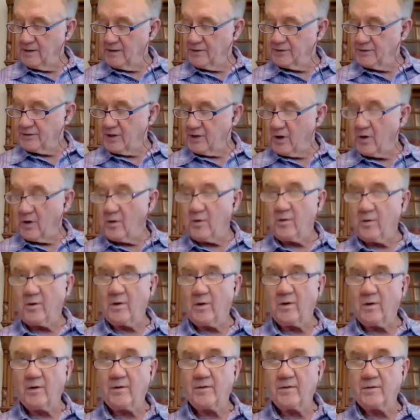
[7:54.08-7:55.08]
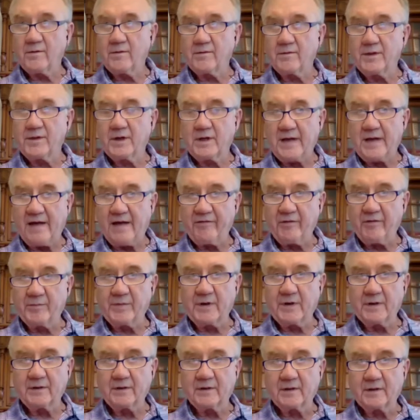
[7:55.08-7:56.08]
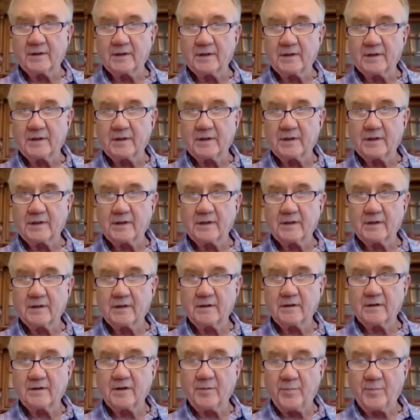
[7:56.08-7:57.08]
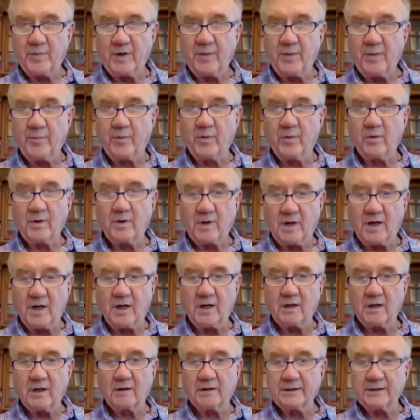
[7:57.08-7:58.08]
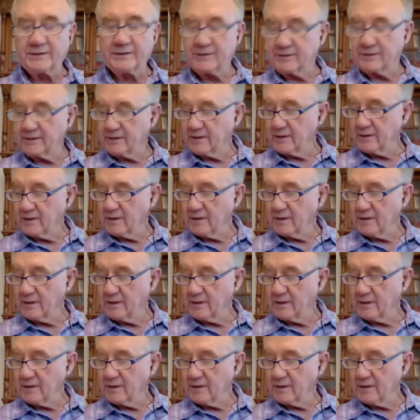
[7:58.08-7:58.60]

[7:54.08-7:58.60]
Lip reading: So the government, the people, Congress,